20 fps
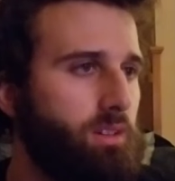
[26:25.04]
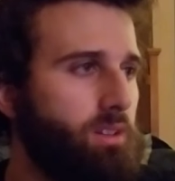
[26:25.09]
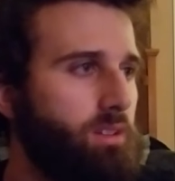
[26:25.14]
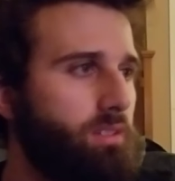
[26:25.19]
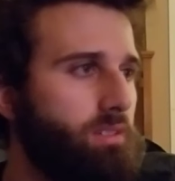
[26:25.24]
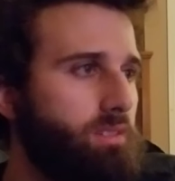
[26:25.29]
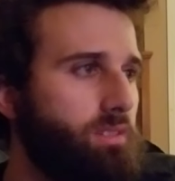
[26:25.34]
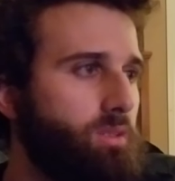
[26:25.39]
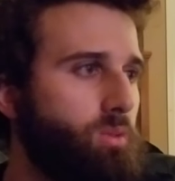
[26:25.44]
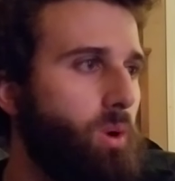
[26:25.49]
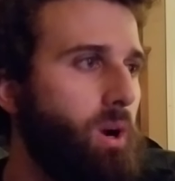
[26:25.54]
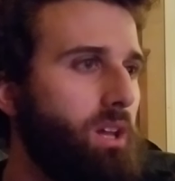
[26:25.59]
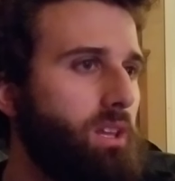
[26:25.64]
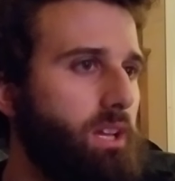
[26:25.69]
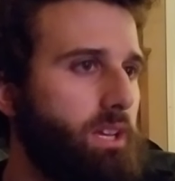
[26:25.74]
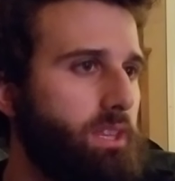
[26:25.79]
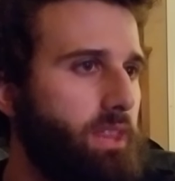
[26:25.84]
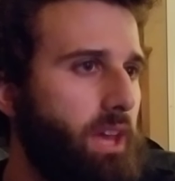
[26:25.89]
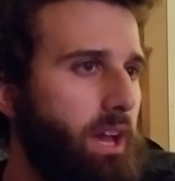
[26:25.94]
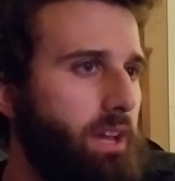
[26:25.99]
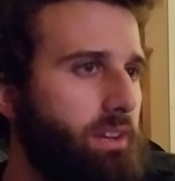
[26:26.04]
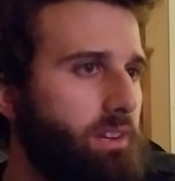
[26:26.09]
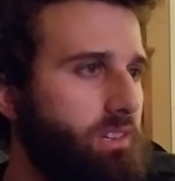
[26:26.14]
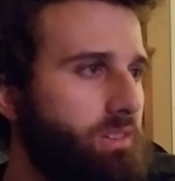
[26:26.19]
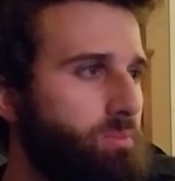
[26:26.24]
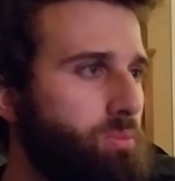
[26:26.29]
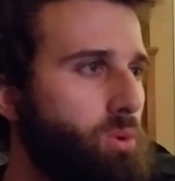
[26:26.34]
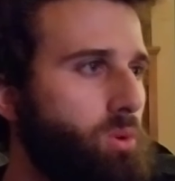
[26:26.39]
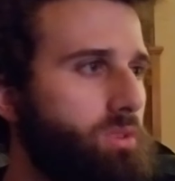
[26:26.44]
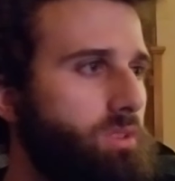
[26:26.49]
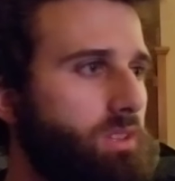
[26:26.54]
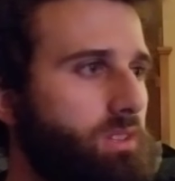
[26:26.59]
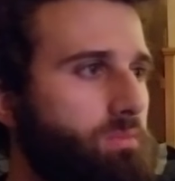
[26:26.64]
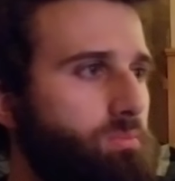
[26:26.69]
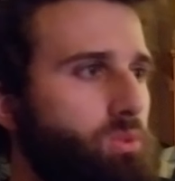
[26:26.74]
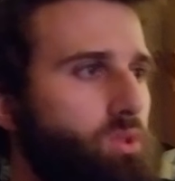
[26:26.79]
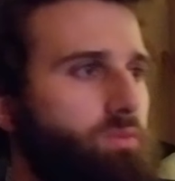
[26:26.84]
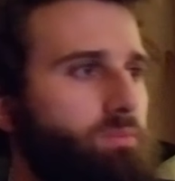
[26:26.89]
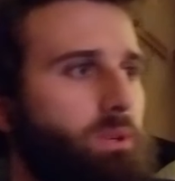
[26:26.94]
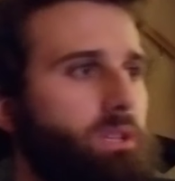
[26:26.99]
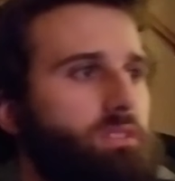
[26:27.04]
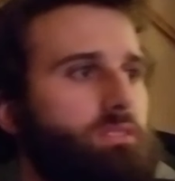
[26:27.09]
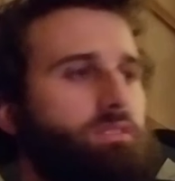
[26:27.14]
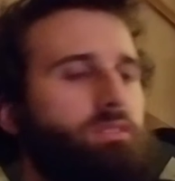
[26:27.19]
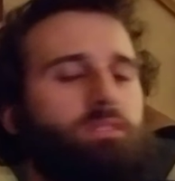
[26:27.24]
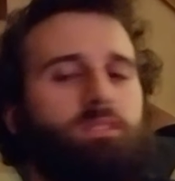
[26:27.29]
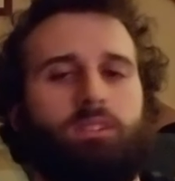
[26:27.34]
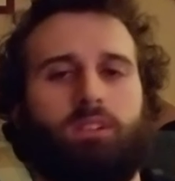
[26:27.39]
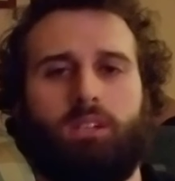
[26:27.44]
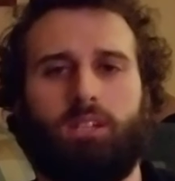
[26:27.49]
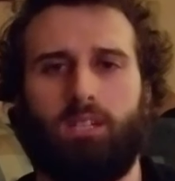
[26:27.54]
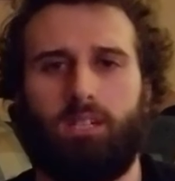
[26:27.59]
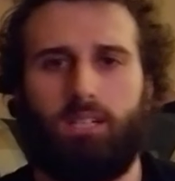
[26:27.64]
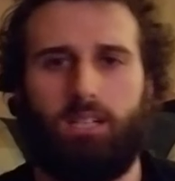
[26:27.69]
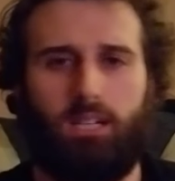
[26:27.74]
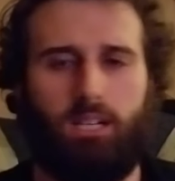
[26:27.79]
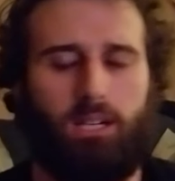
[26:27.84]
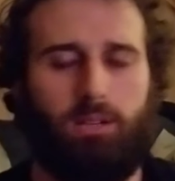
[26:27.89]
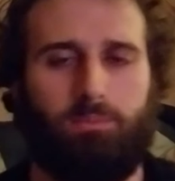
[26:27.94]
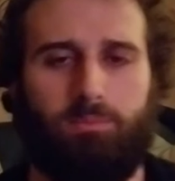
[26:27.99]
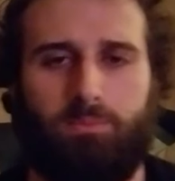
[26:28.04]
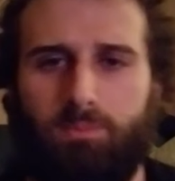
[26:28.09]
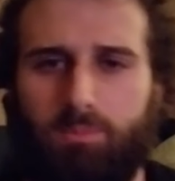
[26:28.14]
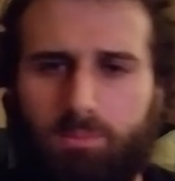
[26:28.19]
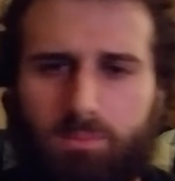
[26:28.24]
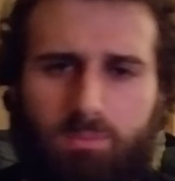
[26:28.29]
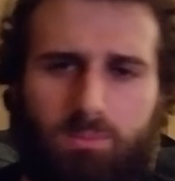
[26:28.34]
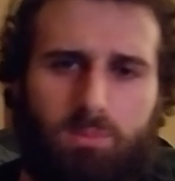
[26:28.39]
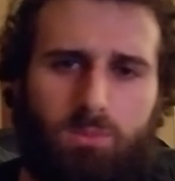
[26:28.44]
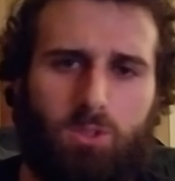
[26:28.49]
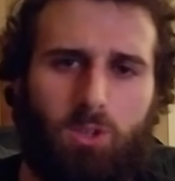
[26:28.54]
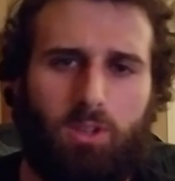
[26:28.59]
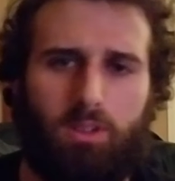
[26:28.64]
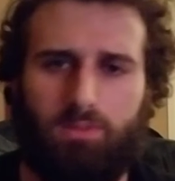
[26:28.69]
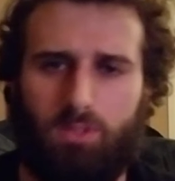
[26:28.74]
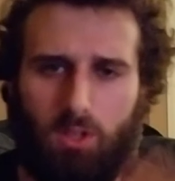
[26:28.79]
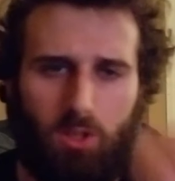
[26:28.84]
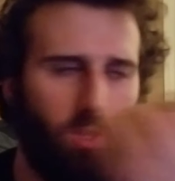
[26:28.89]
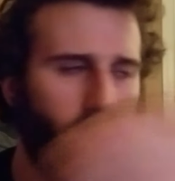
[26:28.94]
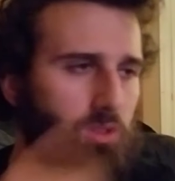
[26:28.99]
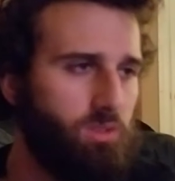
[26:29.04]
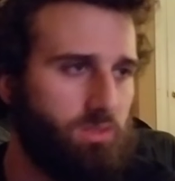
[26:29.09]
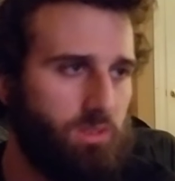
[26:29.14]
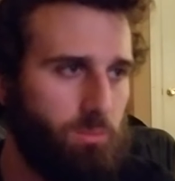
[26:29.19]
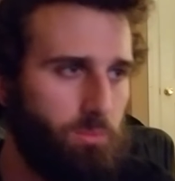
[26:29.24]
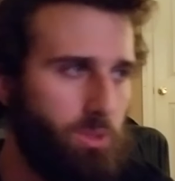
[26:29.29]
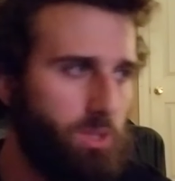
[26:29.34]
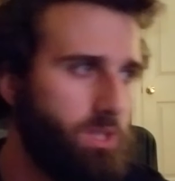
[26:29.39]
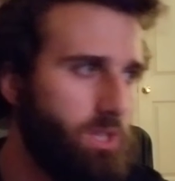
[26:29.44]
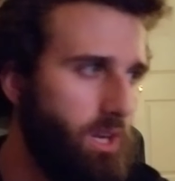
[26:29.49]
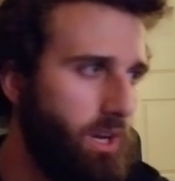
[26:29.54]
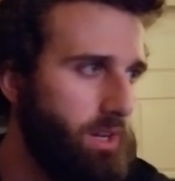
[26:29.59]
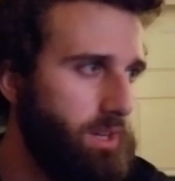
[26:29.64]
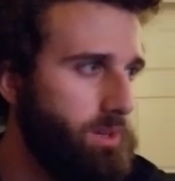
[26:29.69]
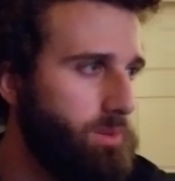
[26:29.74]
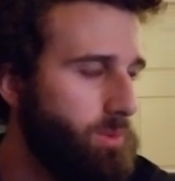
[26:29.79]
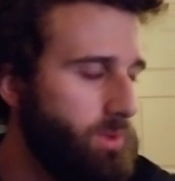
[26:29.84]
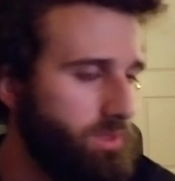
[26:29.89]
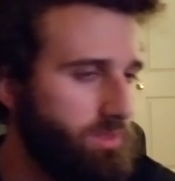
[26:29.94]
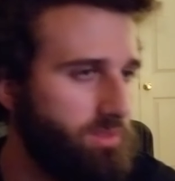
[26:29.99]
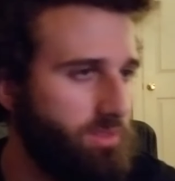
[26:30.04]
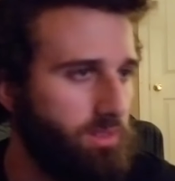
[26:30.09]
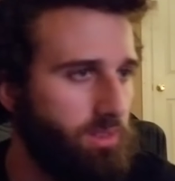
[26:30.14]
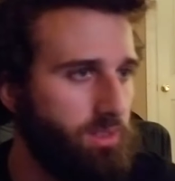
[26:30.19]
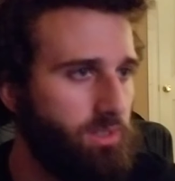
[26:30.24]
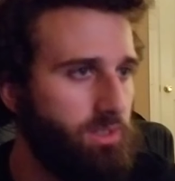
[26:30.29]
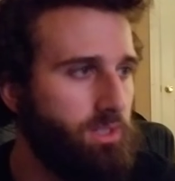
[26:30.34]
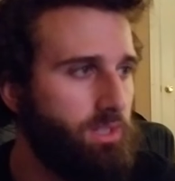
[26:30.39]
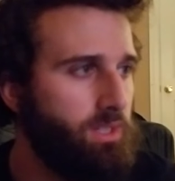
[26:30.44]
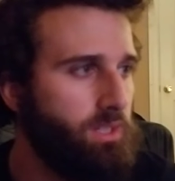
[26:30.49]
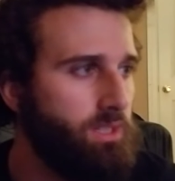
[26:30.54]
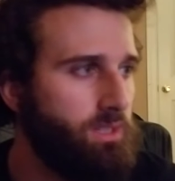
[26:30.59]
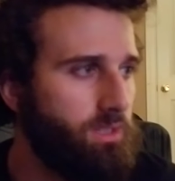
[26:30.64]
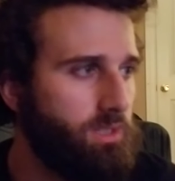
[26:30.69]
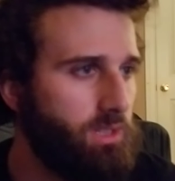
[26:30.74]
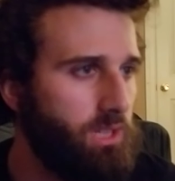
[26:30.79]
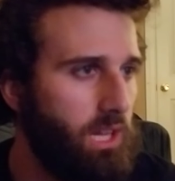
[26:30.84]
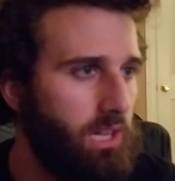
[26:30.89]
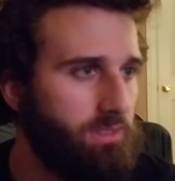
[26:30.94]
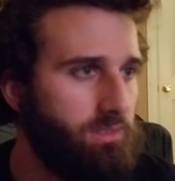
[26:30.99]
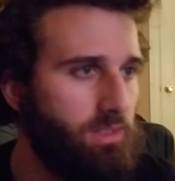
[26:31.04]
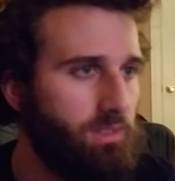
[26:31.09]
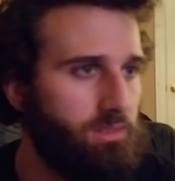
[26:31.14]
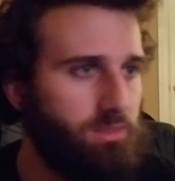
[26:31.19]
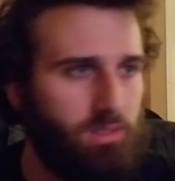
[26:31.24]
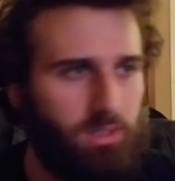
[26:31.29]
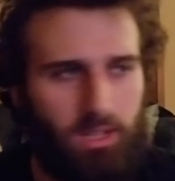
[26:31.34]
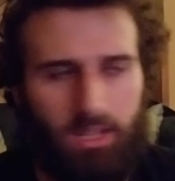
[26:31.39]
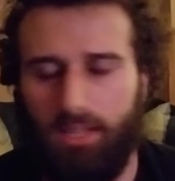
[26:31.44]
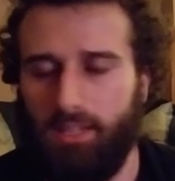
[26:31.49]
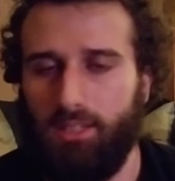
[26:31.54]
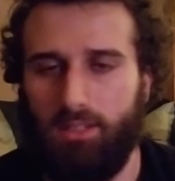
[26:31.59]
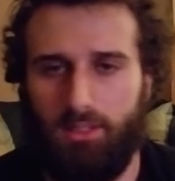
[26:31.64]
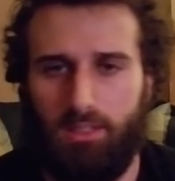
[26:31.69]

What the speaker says: squat like that and explore these movements, don't have to close the book on it once the class ends today.